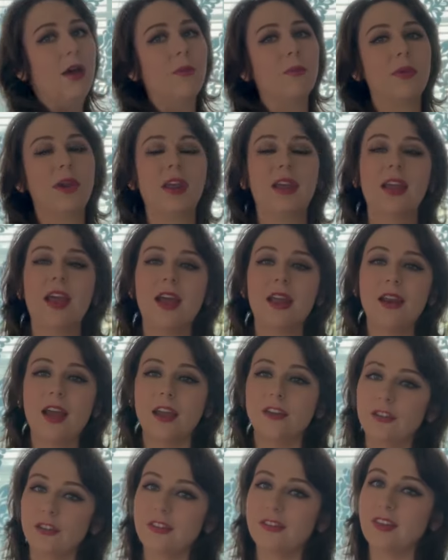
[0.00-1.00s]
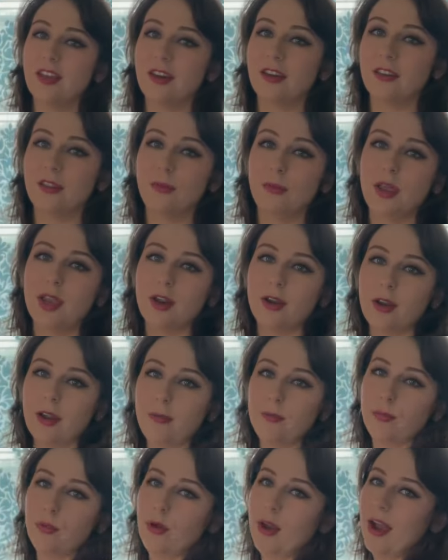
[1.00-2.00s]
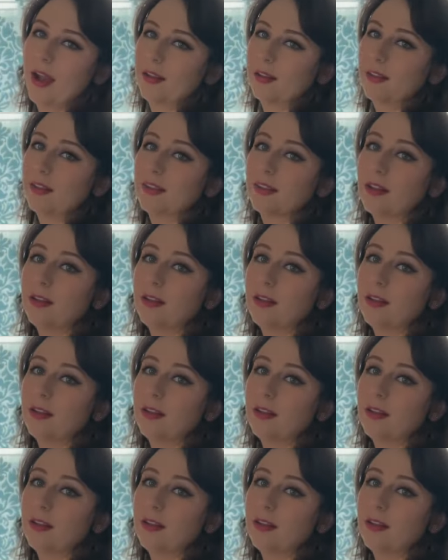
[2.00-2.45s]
But again, I just stand in the mirror and practice